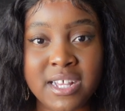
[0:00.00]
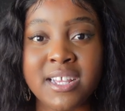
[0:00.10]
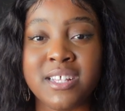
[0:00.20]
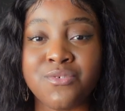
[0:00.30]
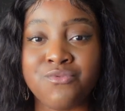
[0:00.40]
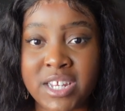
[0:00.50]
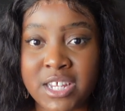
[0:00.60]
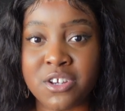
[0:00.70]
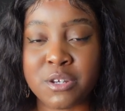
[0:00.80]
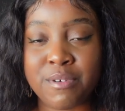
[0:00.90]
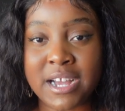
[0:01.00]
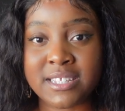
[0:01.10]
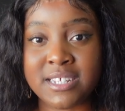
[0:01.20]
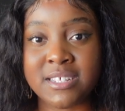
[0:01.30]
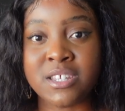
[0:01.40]
it is really good
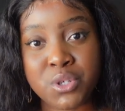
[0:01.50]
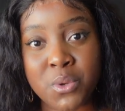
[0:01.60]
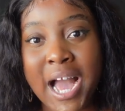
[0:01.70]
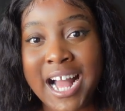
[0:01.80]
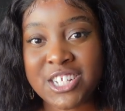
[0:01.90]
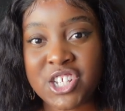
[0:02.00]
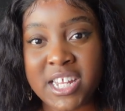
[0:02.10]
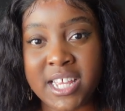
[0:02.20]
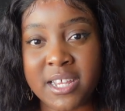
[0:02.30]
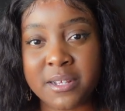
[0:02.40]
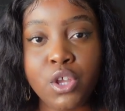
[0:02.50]
practice to actually,